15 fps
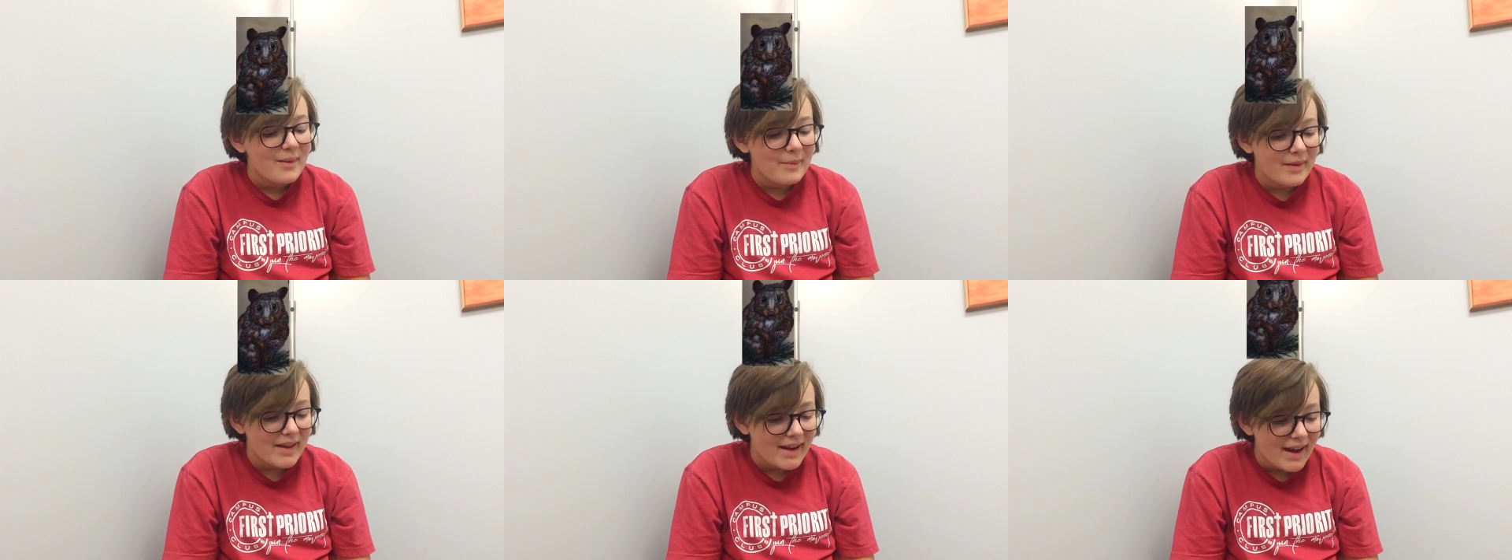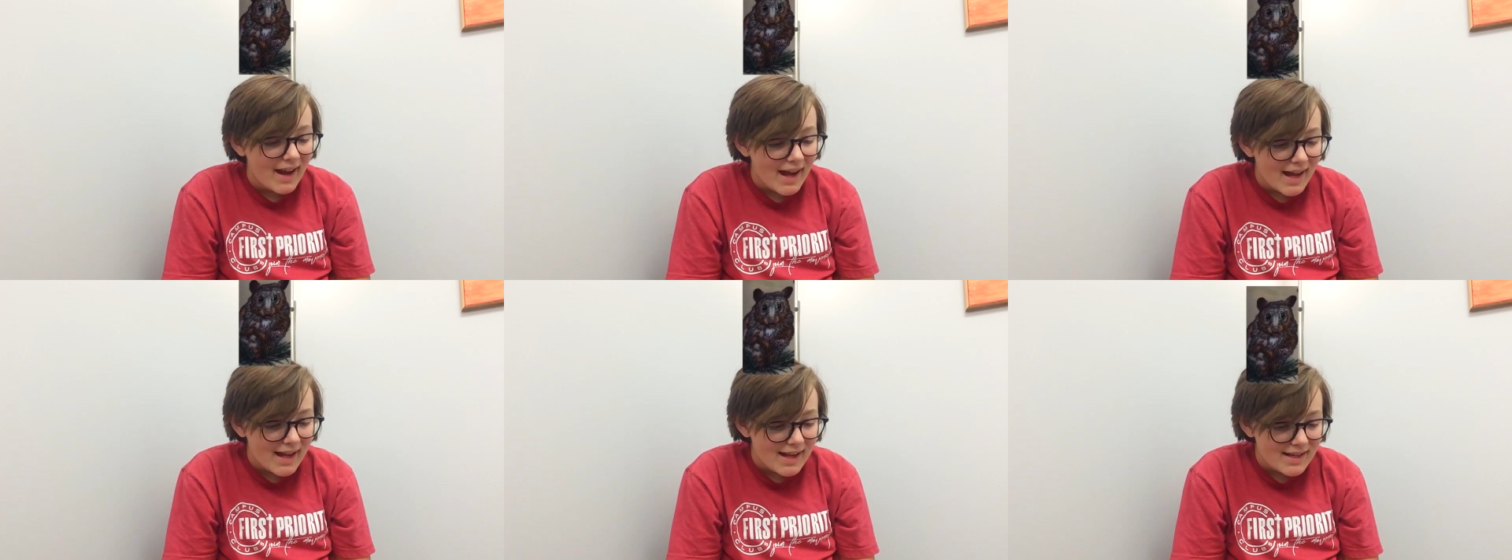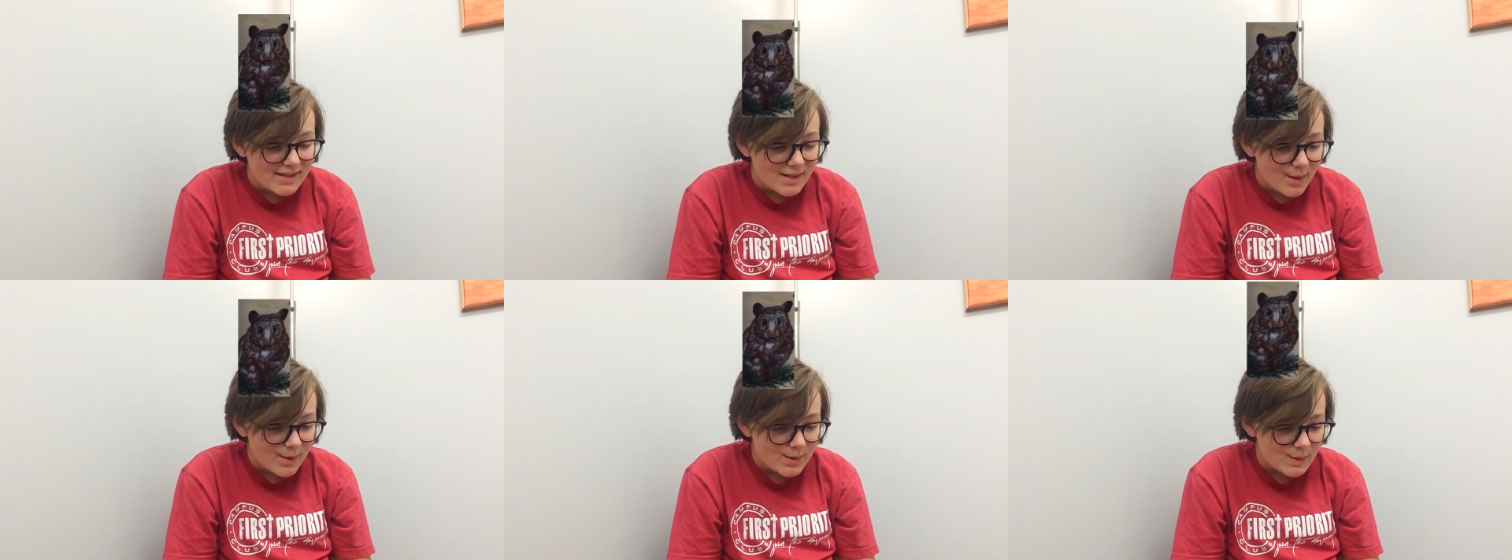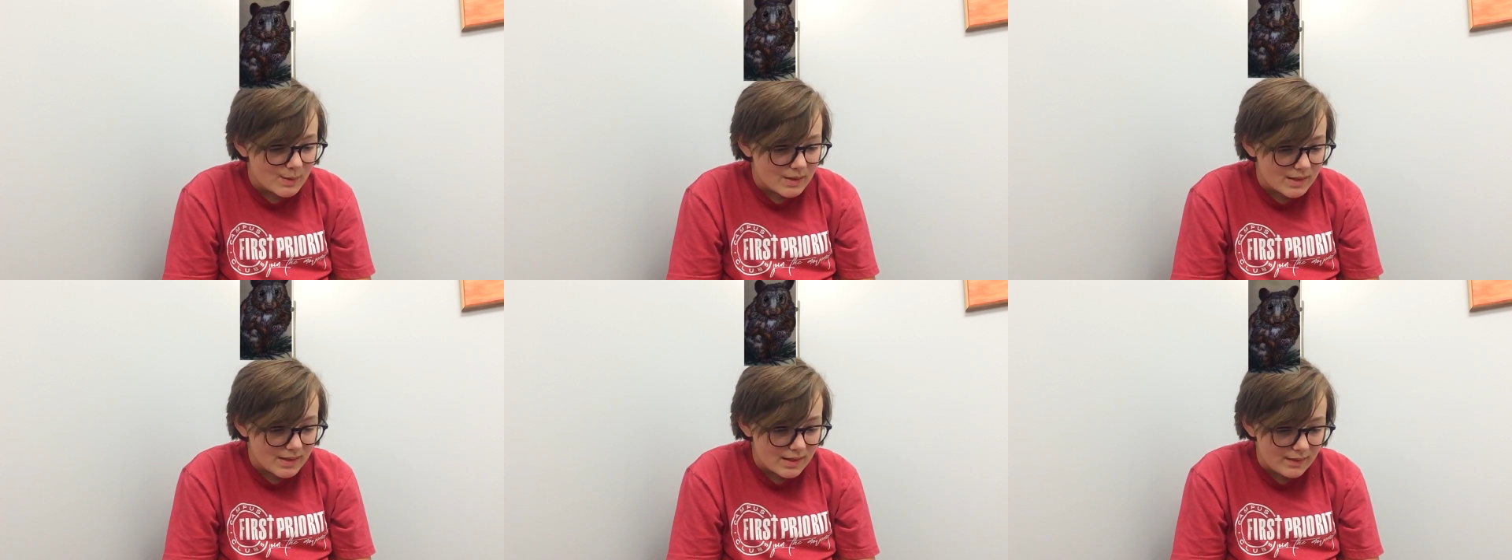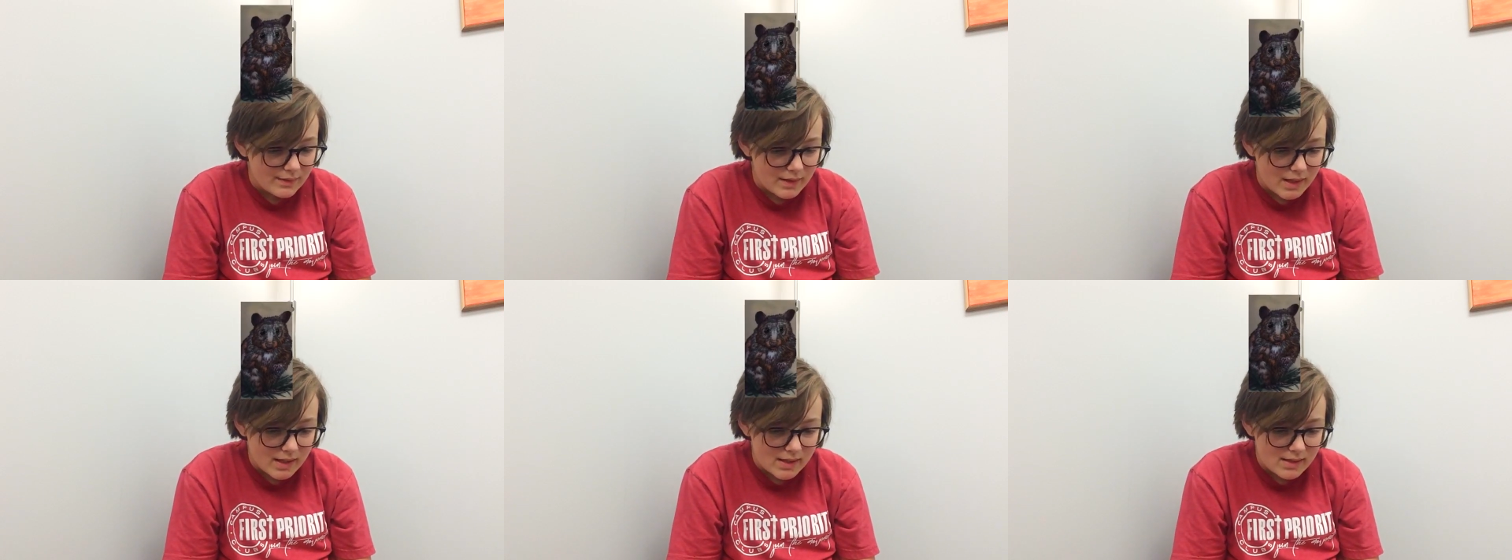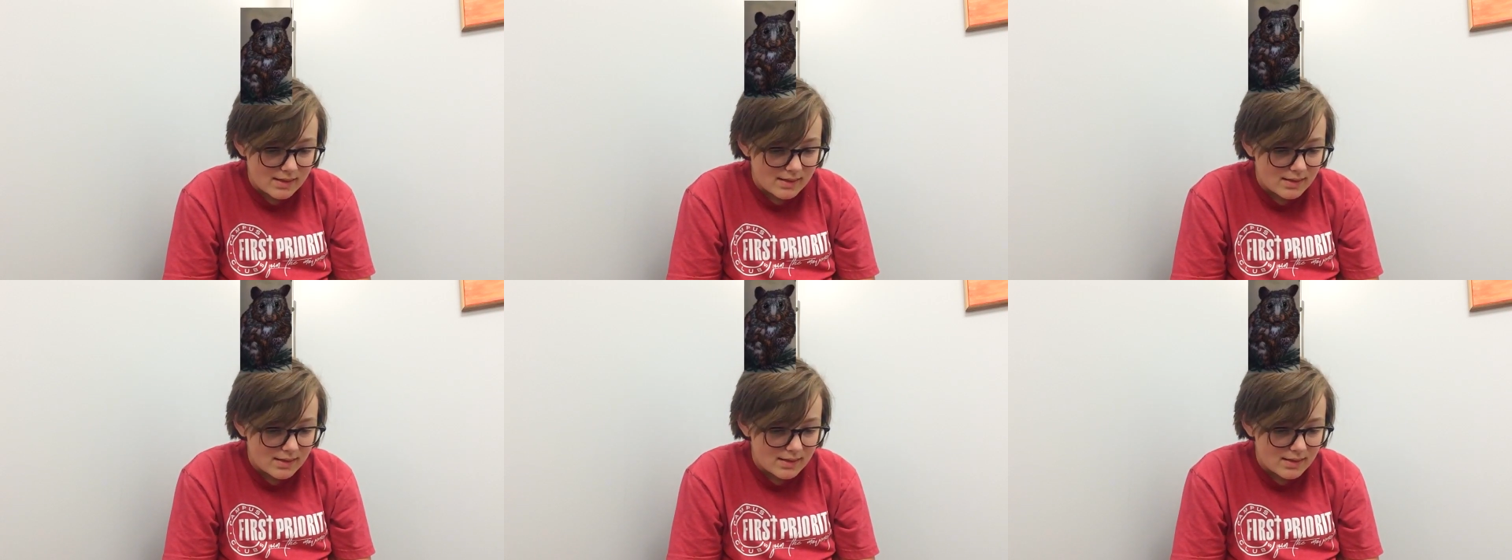but it has all sorts of stuff in it.